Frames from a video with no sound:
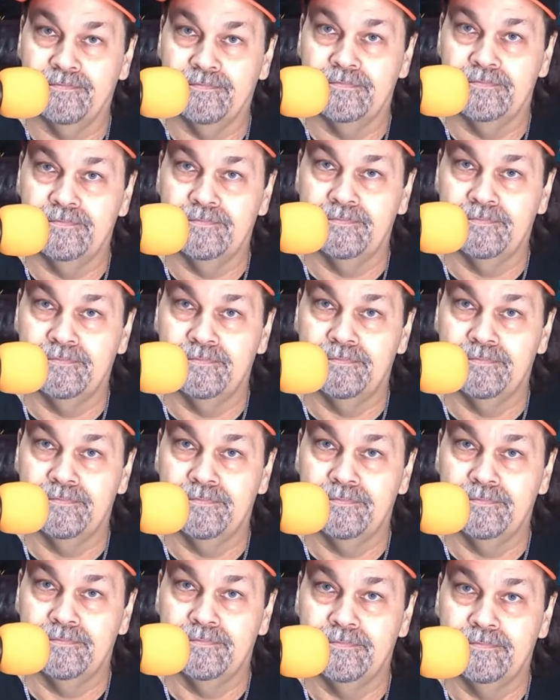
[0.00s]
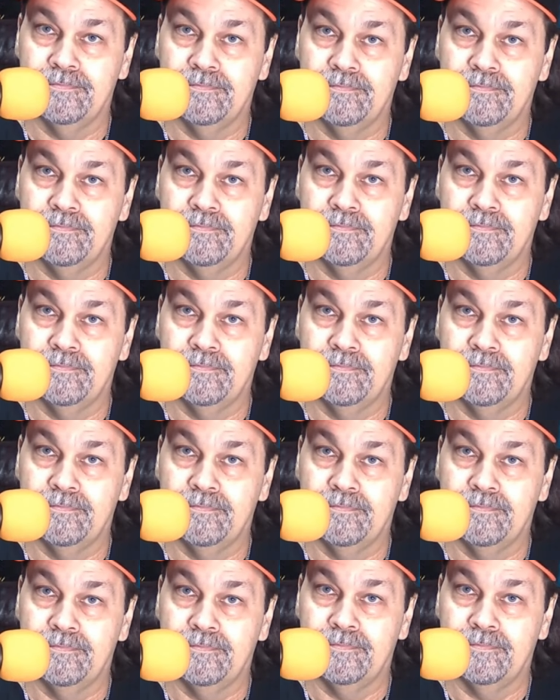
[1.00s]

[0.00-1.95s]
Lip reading: (silence)